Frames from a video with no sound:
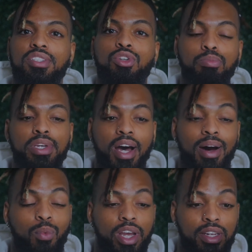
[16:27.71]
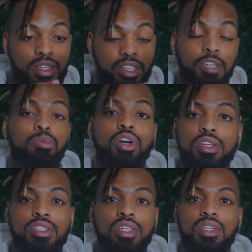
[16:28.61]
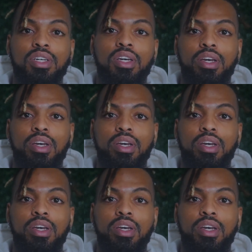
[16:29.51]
So me, I went deeper into